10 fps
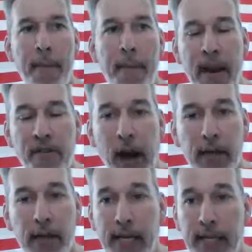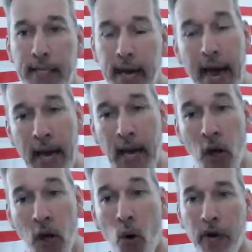Ben Franklin says, hey,
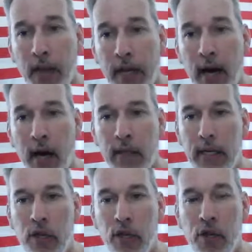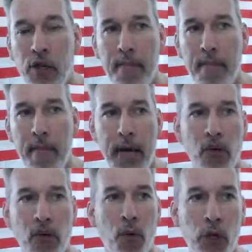go over to the colonies to make
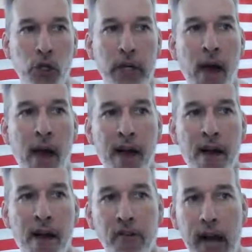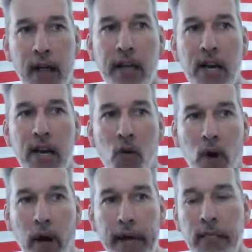your fortune. Franklin
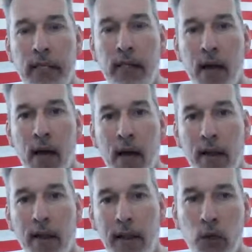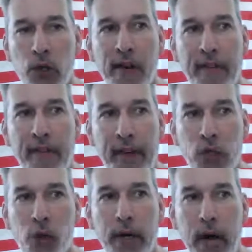writes letters of
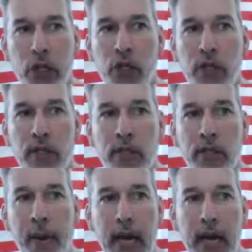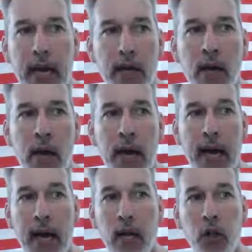introduction to Paine,
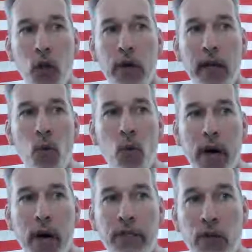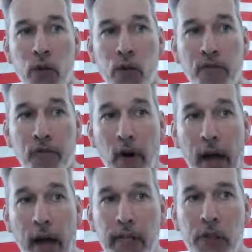including one to
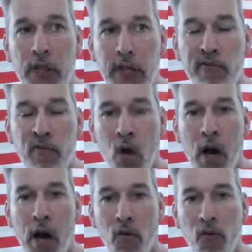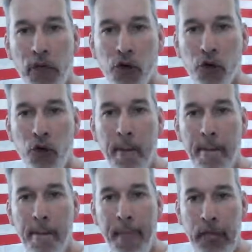Franklin's son-in-law,
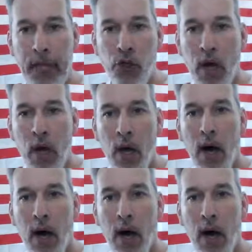Richard Bache.